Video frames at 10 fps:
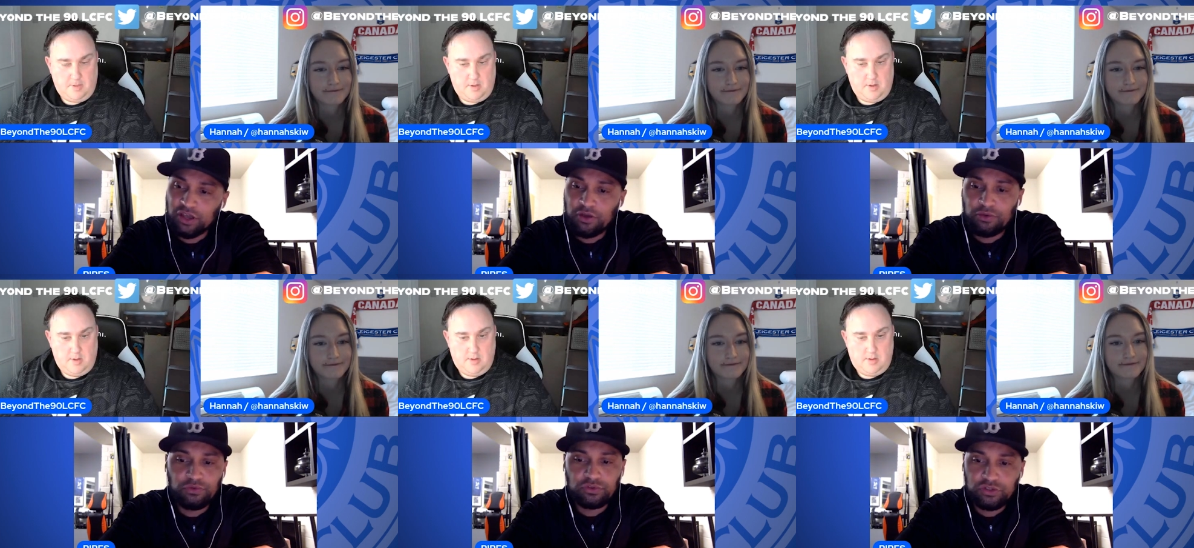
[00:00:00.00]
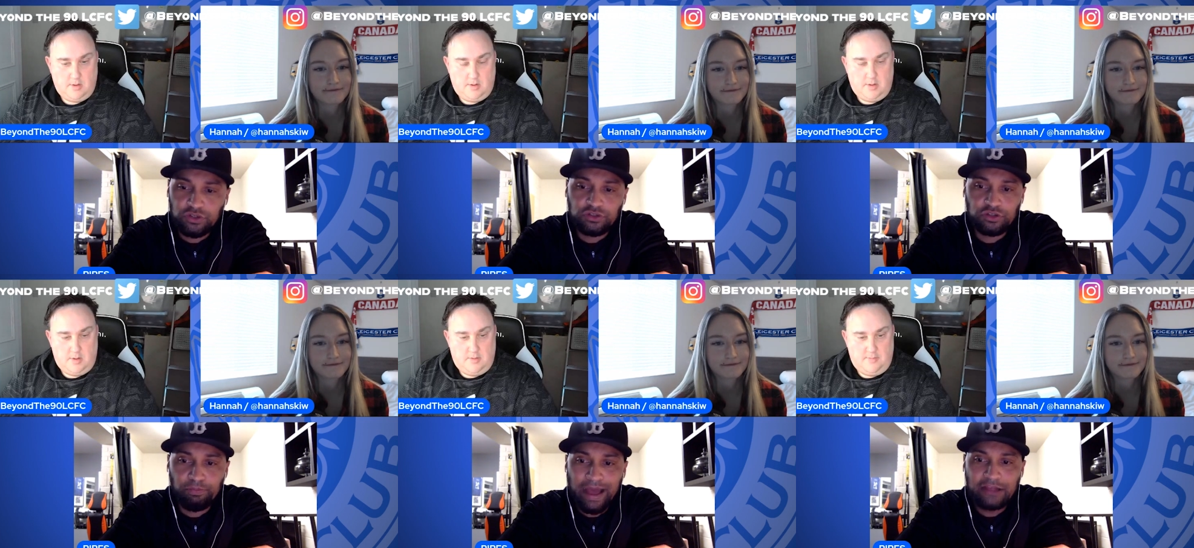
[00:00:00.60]
Speaker 1: So to
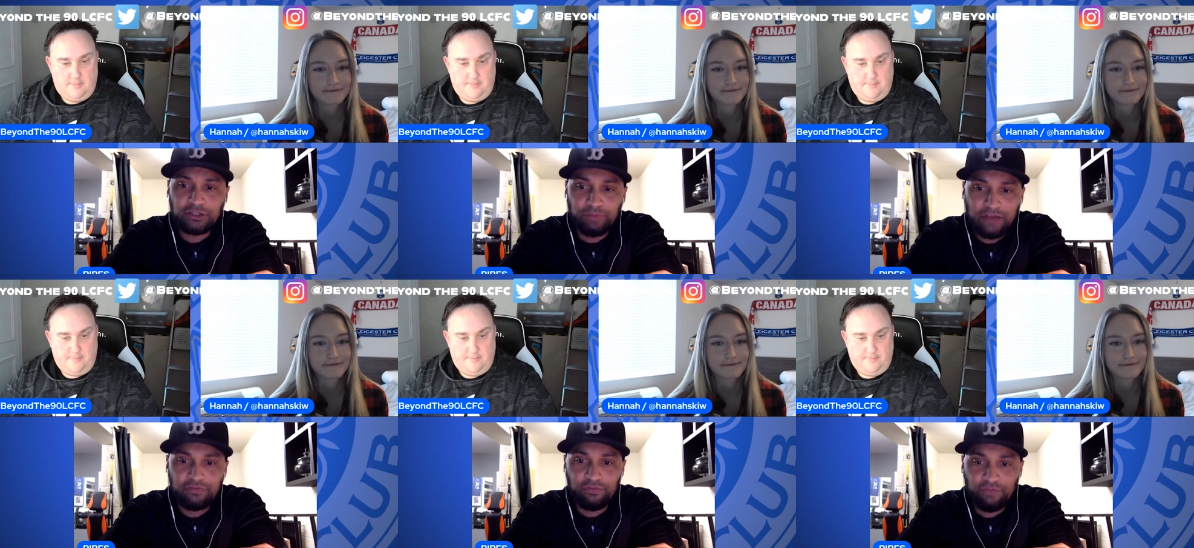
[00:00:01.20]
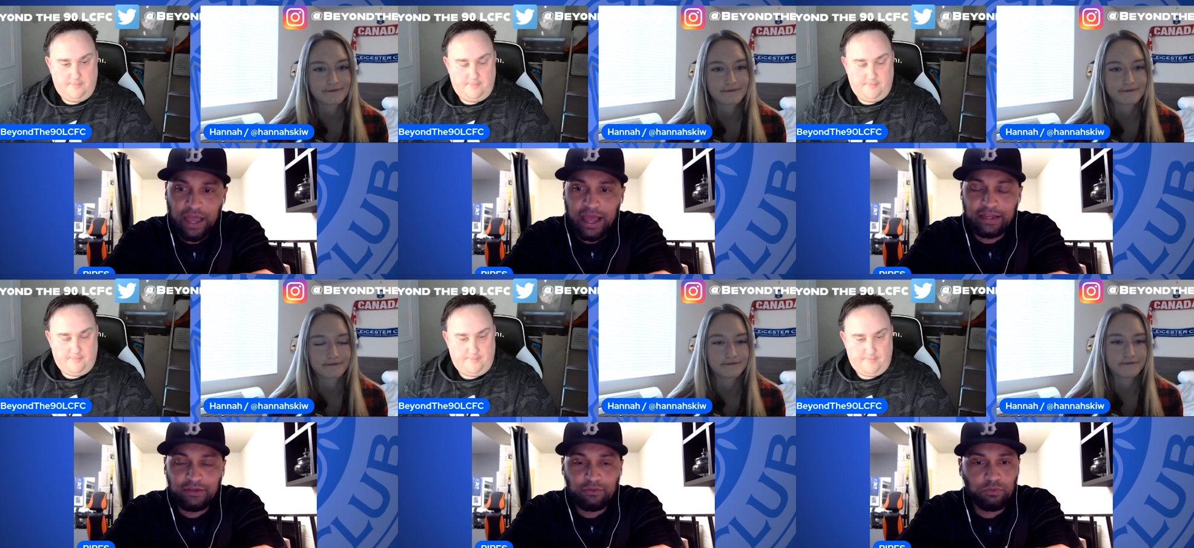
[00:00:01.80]
to bounce back from that
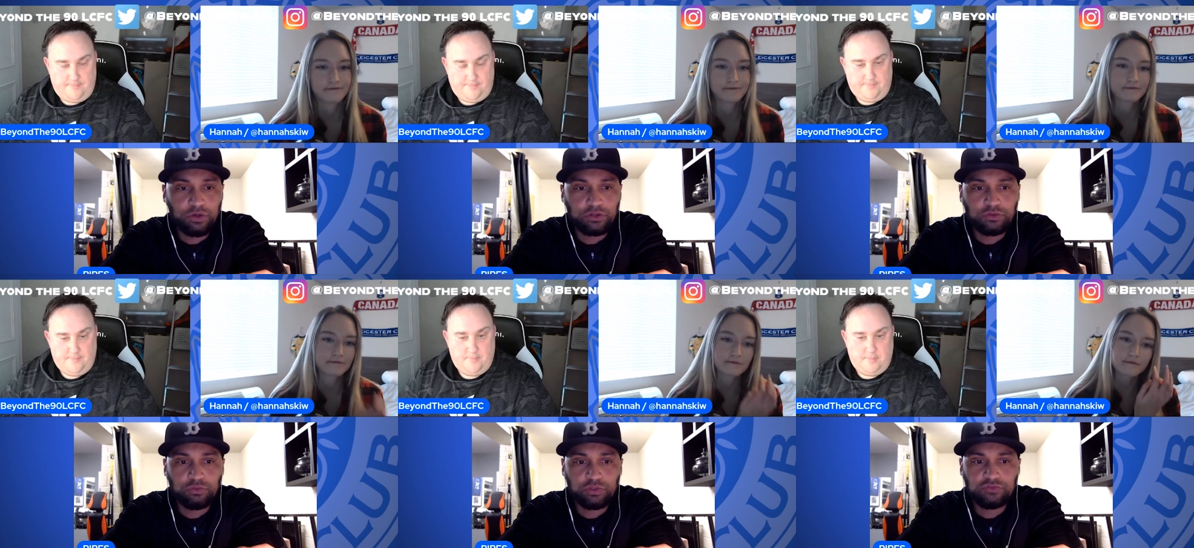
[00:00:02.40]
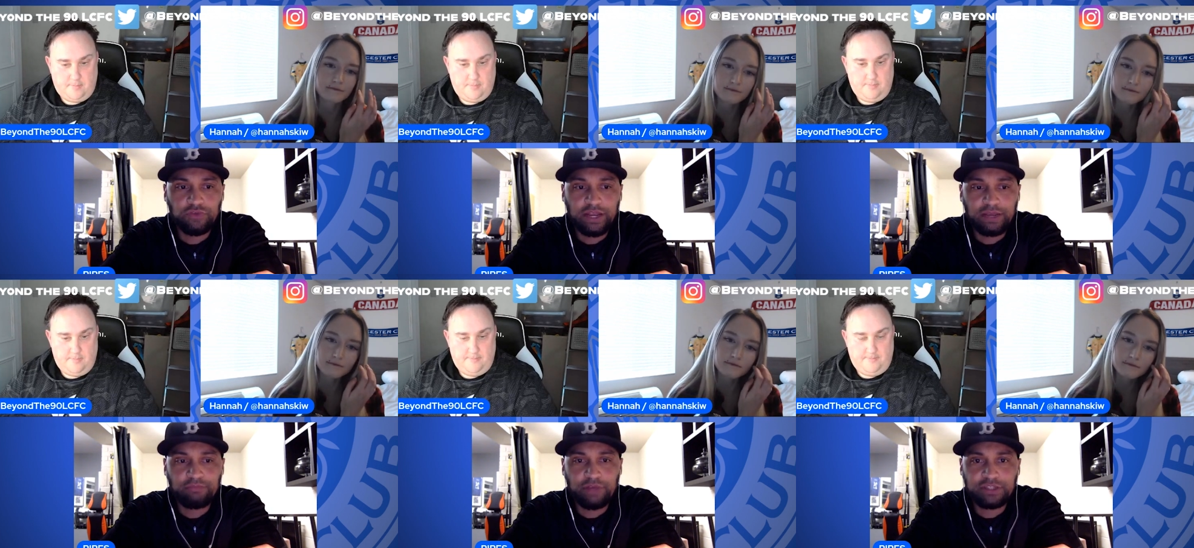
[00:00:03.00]
was was really
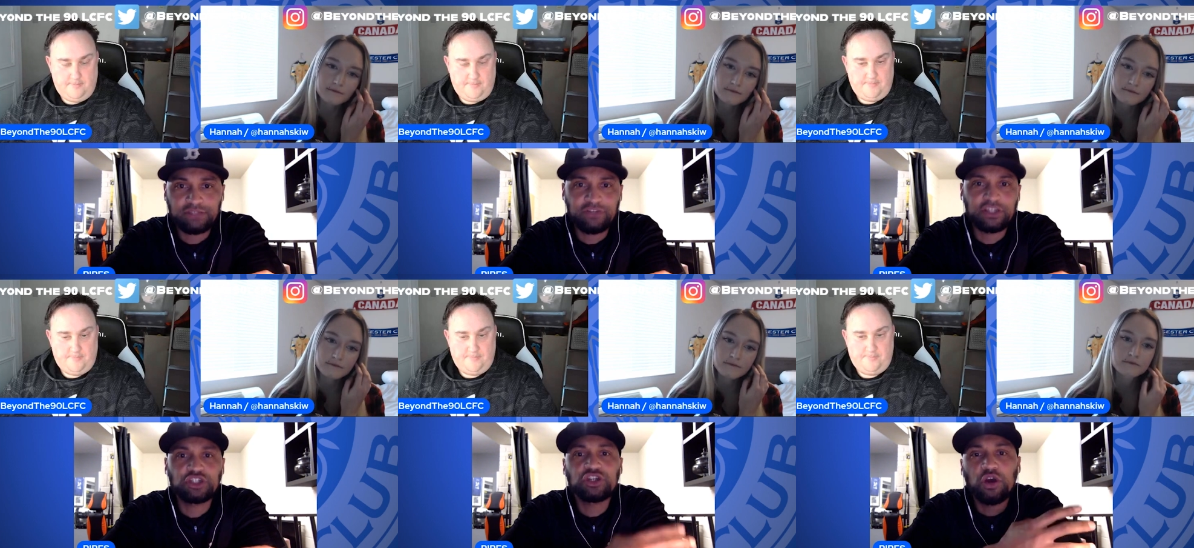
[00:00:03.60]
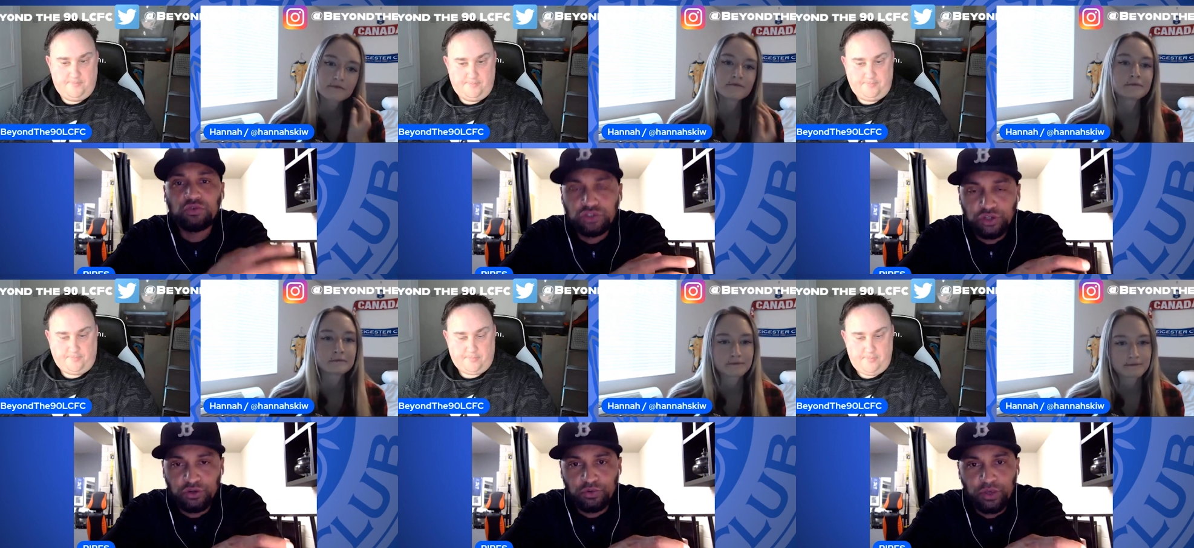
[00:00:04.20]
impressive, and it shows
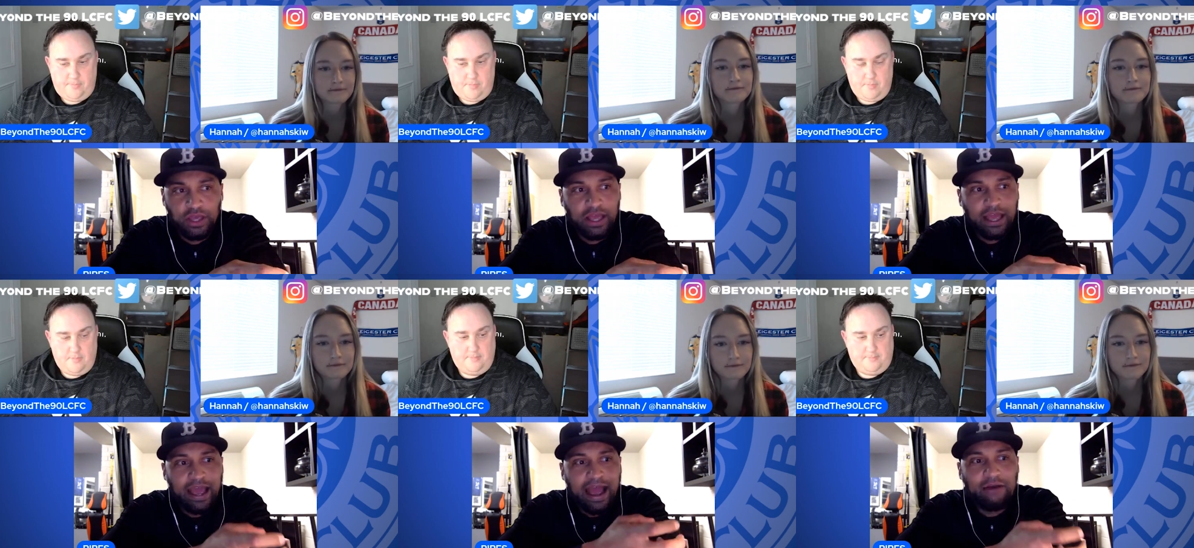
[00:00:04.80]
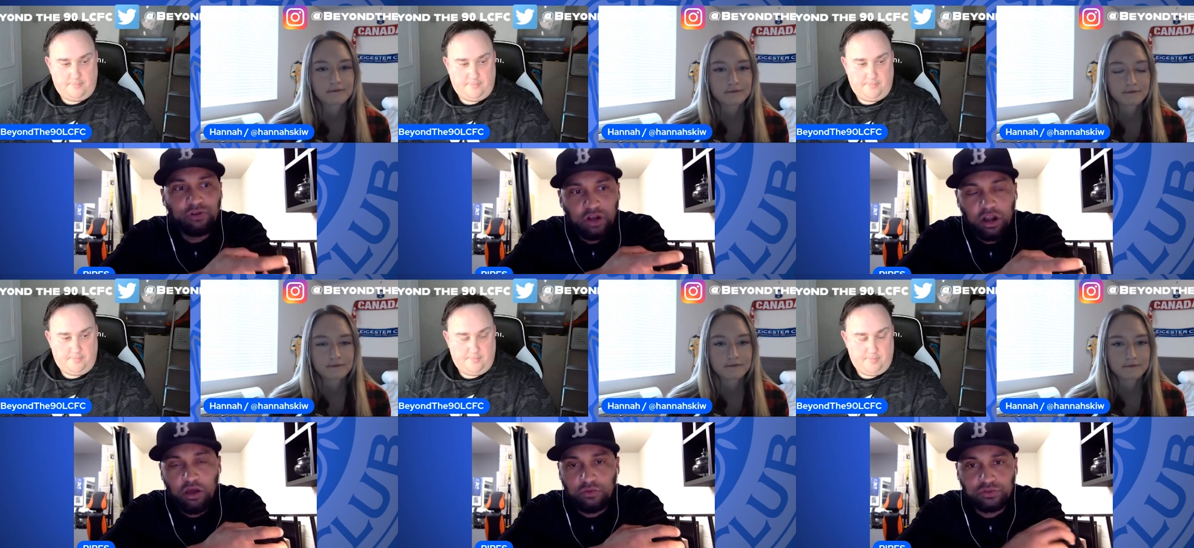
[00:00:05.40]
you how
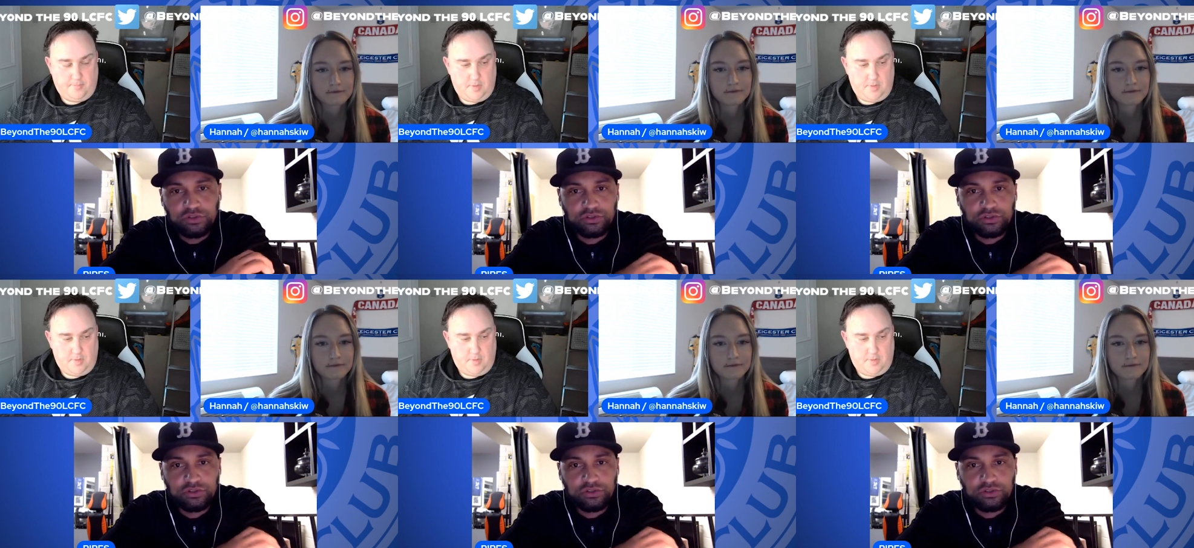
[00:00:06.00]
close